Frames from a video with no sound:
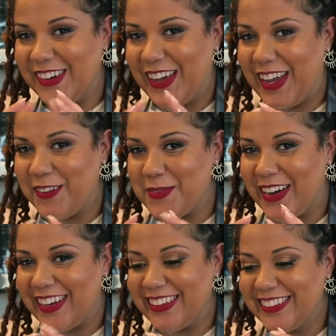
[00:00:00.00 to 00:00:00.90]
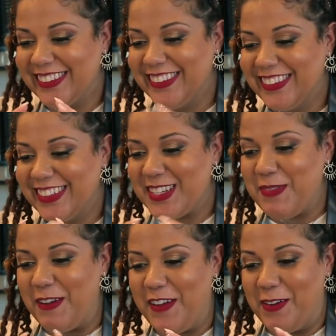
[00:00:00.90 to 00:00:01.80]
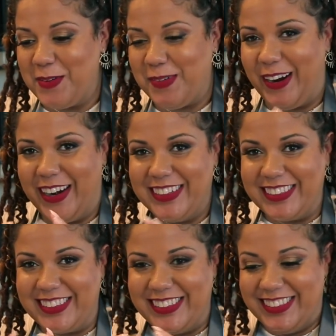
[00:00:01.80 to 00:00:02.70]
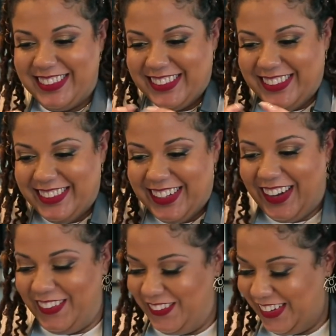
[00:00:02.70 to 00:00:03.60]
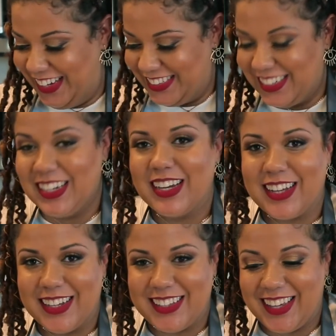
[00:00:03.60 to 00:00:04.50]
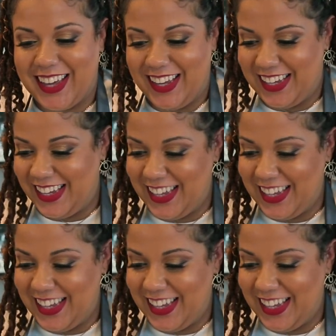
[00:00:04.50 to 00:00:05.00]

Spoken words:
Okay, everybody. My favorite part, when we get to cut the cake.